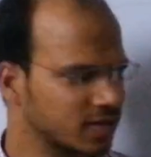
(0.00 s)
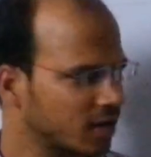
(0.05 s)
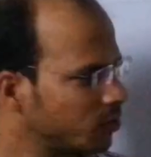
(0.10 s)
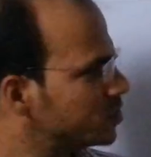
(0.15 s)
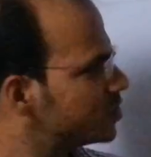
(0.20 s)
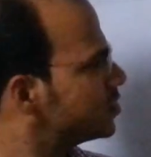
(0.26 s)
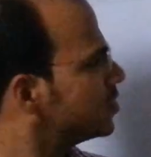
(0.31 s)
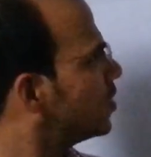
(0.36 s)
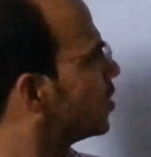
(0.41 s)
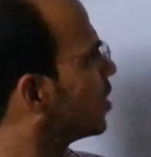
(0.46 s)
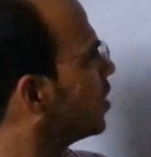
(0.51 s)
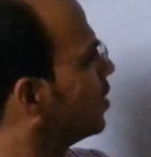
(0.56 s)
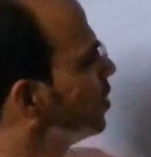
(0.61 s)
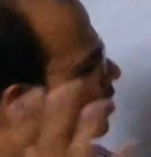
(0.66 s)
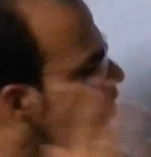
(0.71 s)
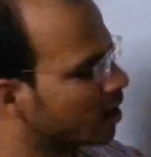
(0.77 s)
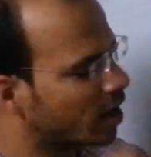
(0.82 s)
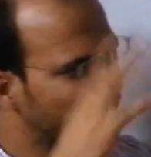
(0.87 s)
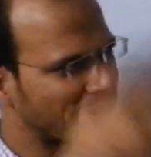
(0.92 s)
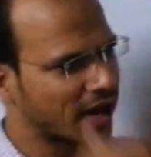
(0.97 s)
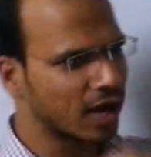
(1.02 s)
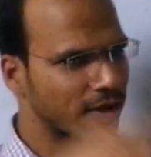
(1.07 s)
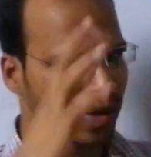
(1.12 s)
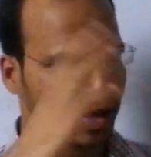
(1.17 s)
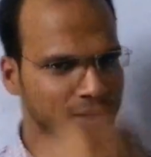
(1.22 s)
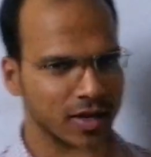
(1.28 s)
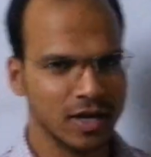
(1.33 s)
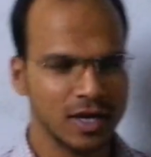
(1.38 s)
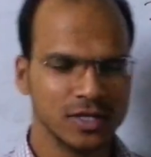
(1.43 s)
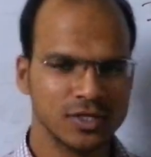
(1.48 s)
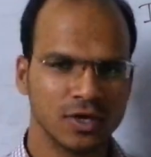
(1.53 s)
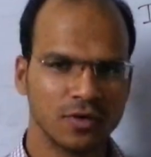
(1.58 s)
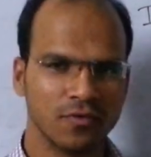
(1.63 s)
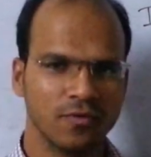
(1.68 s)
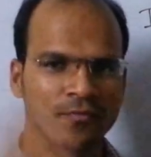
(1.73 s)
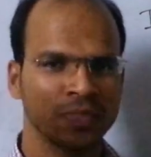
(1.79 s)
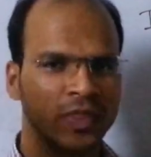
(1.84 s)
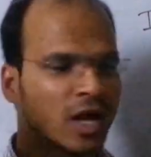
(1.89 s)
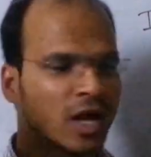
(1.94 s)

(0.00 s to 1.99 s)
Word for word: sounds. Okay. Come back, come back. So